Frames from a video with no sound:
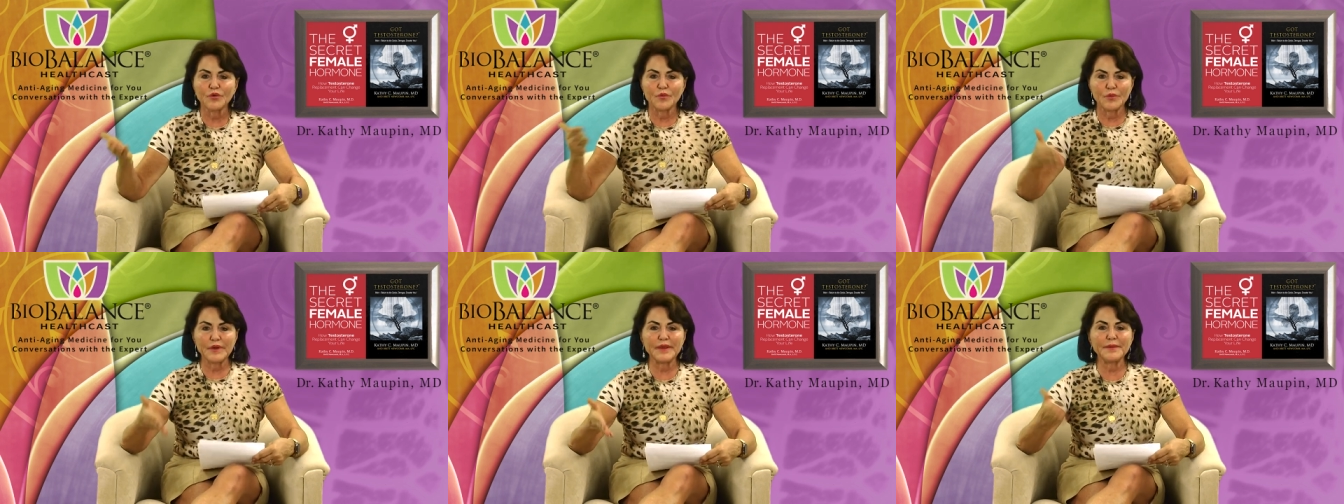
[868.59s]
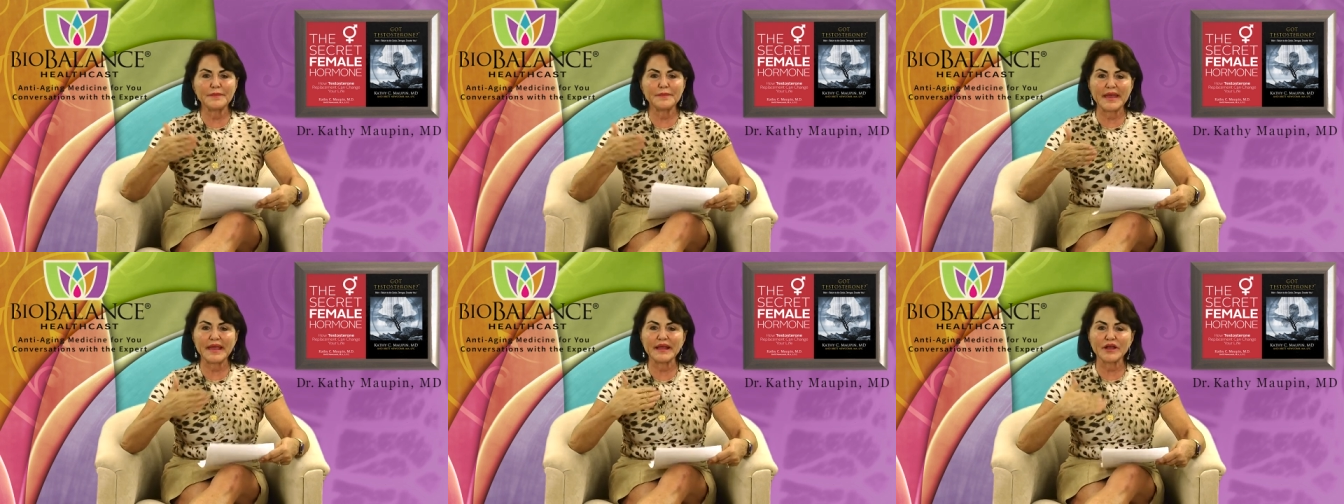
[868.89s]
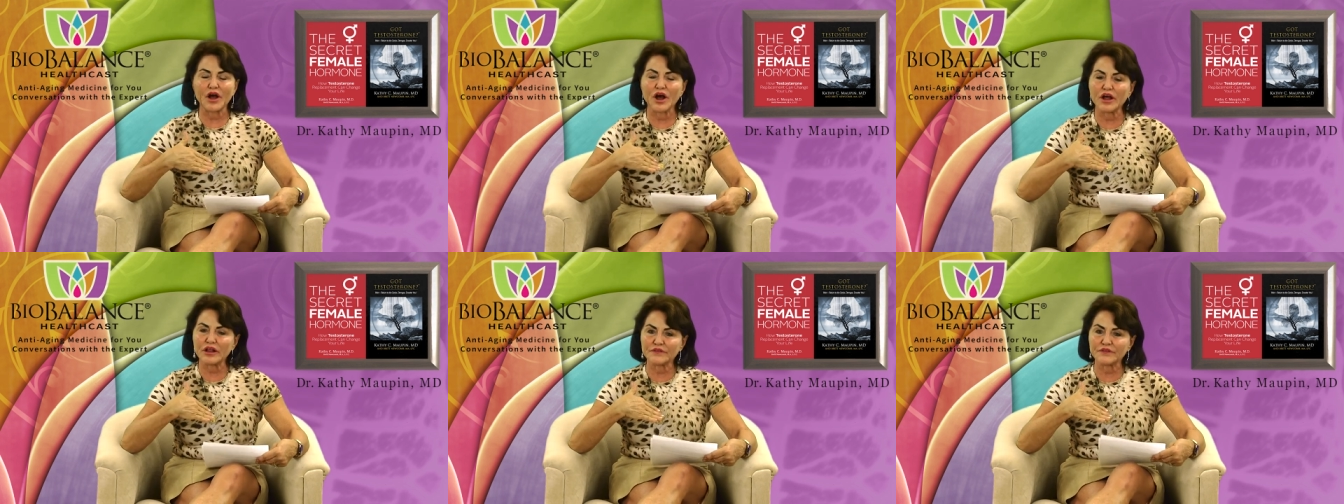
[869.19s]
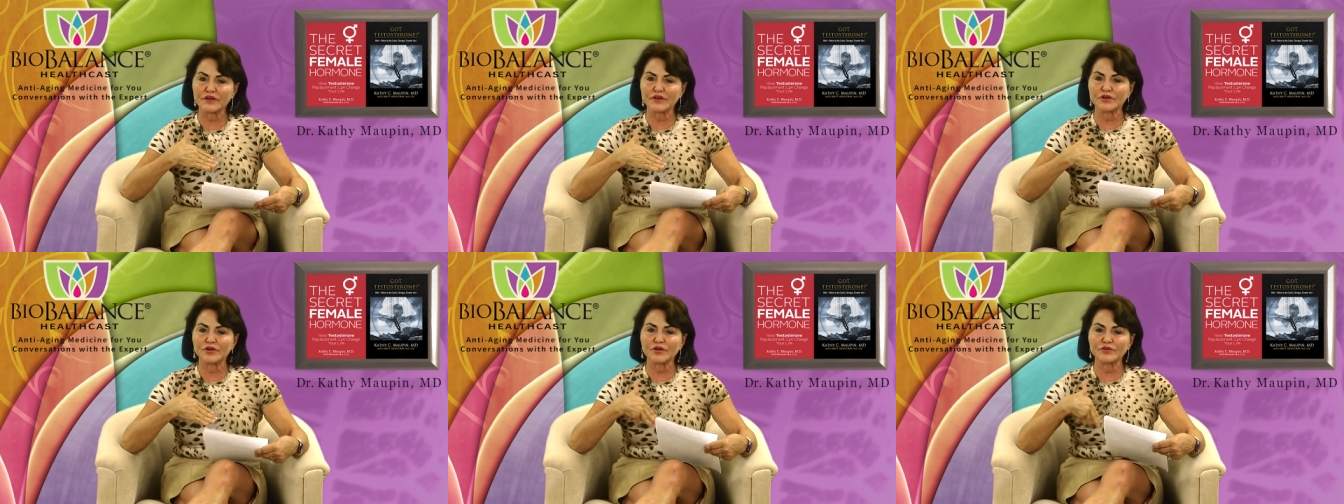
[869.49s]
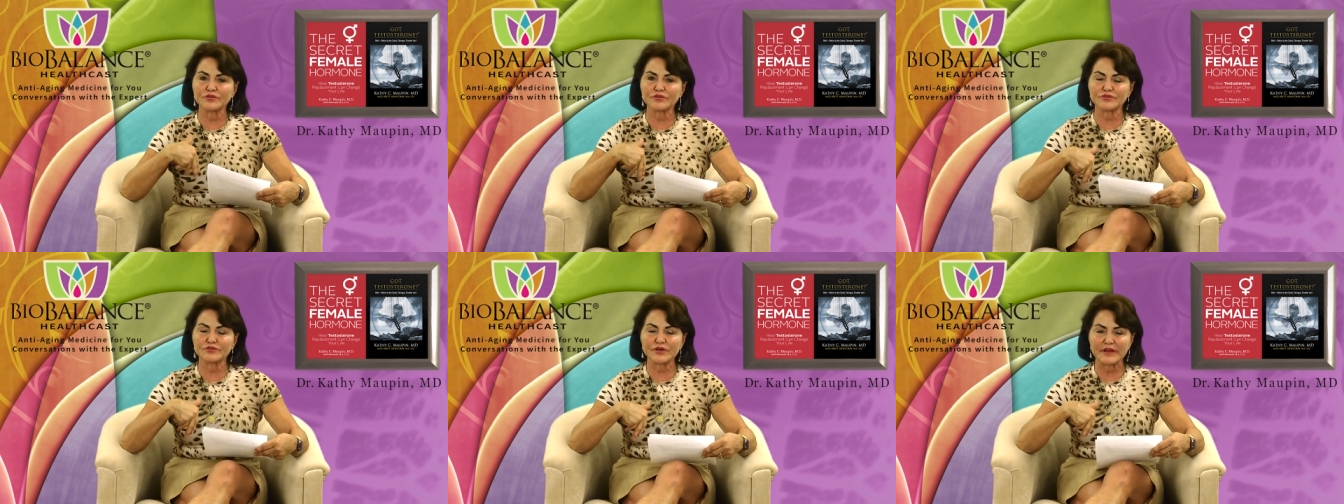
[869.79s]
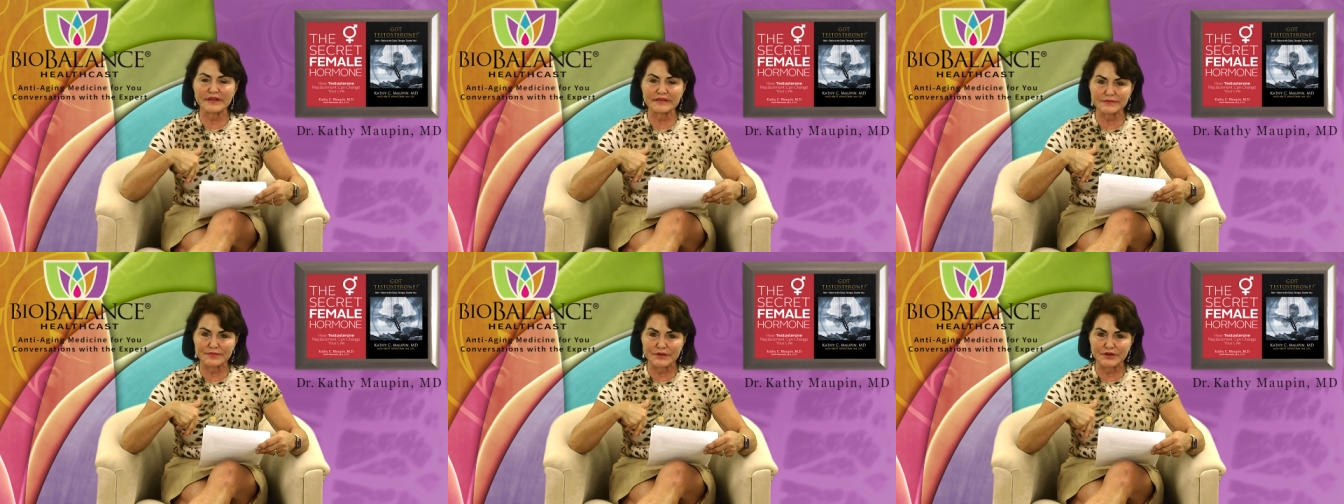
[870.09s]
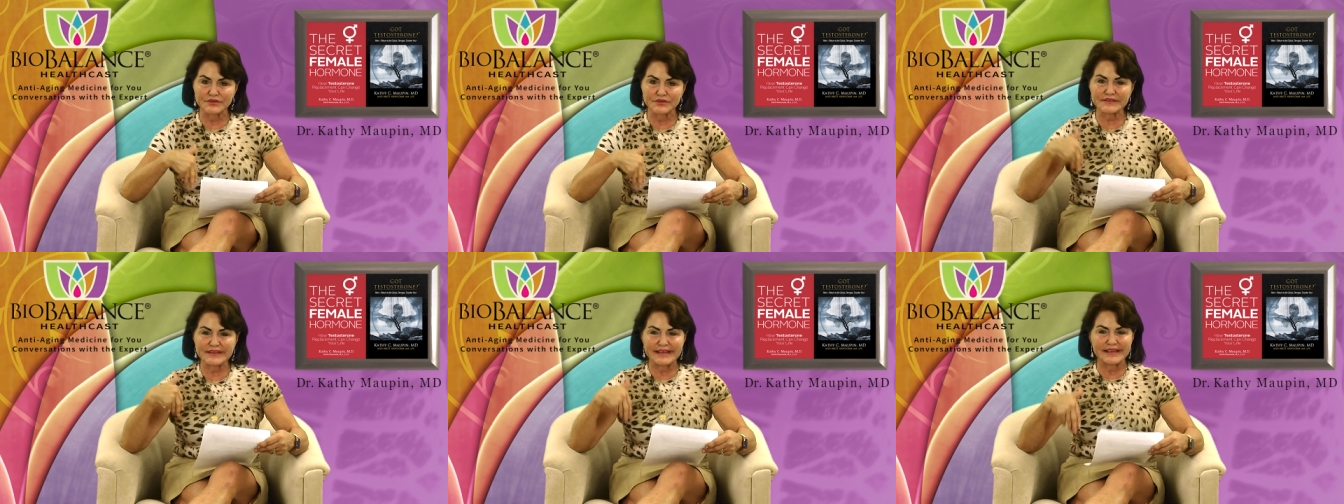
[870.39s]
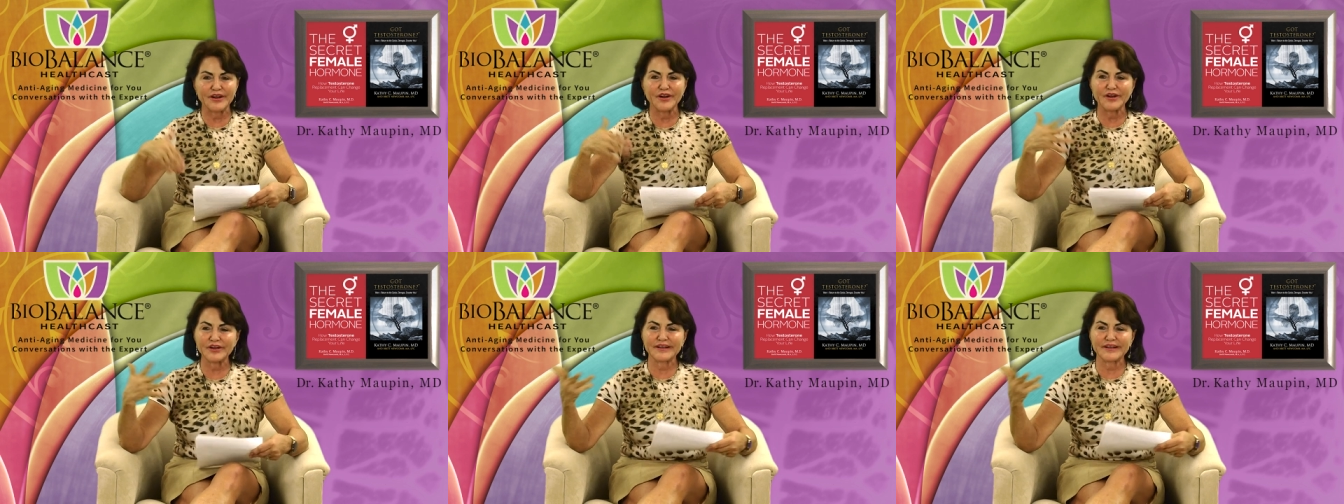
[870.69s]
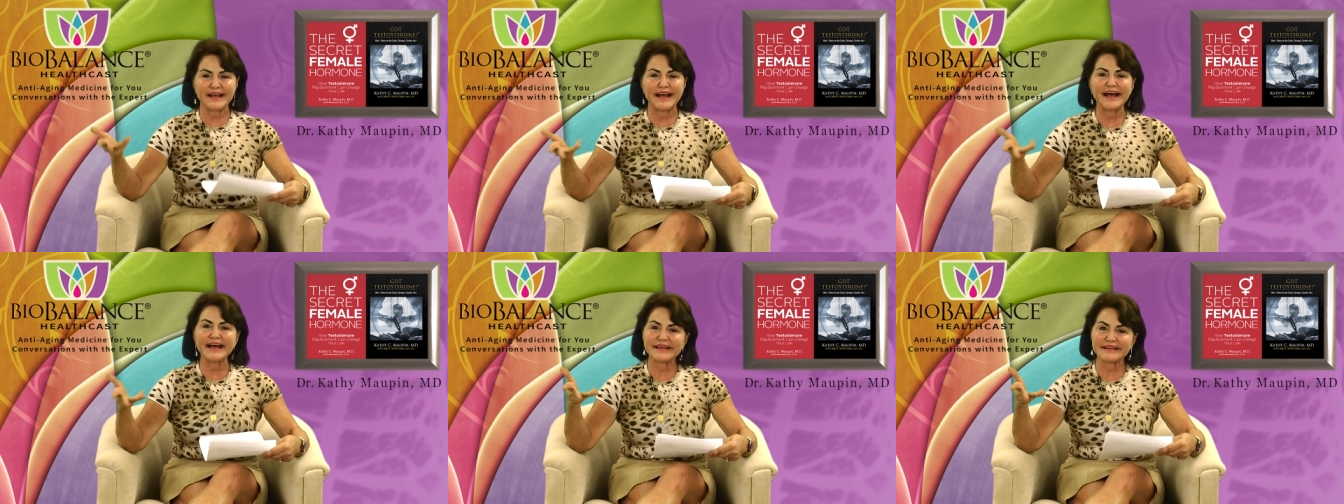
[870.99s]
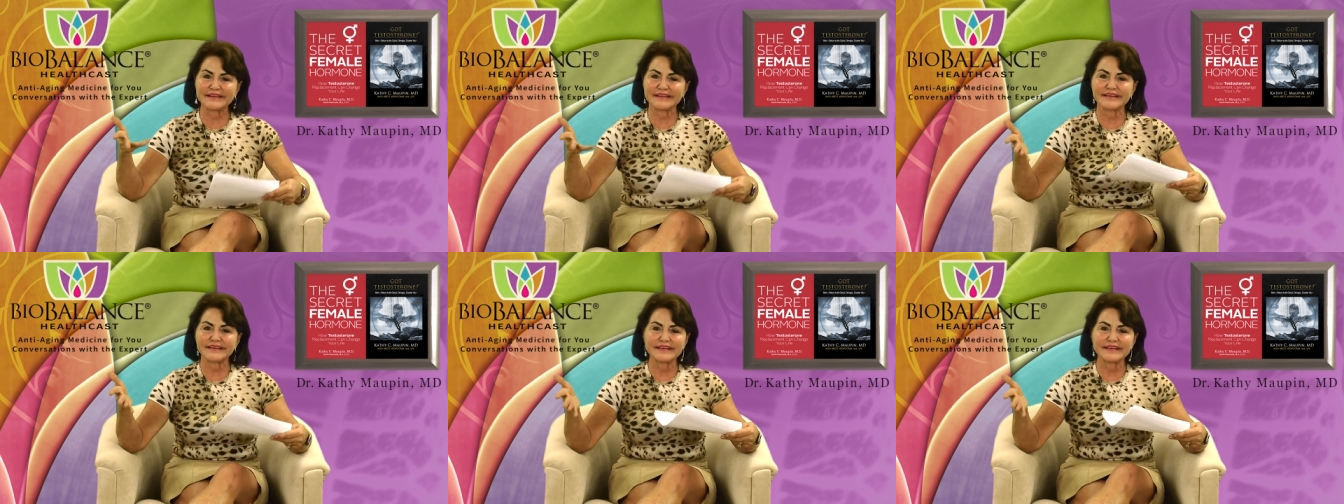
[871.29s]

We make all of our neurotransmitters in our gut.